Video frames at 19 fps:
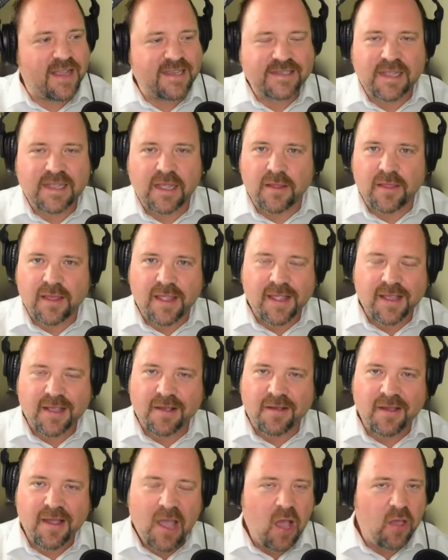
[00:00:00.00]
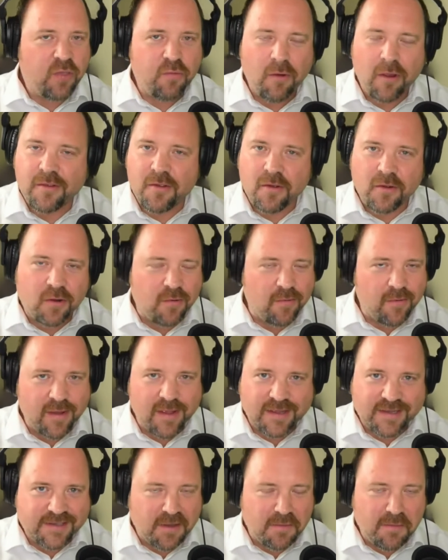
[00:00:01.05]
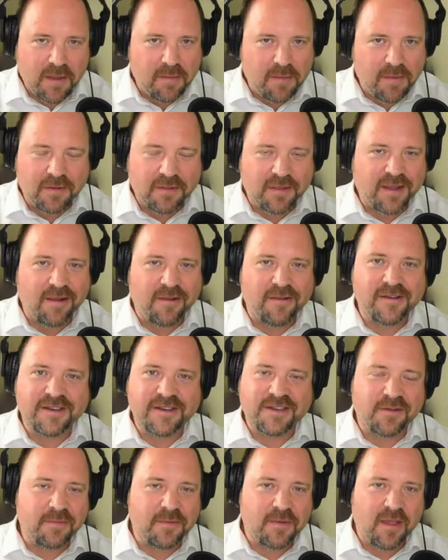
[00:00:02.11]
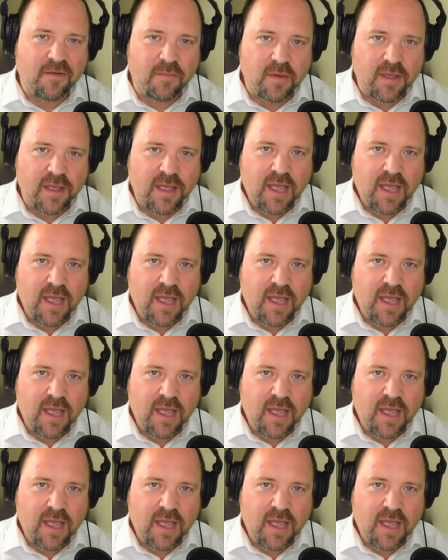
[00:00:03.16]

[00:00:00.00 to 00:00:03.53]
are they throughout your career, so maybe not the current job you have, but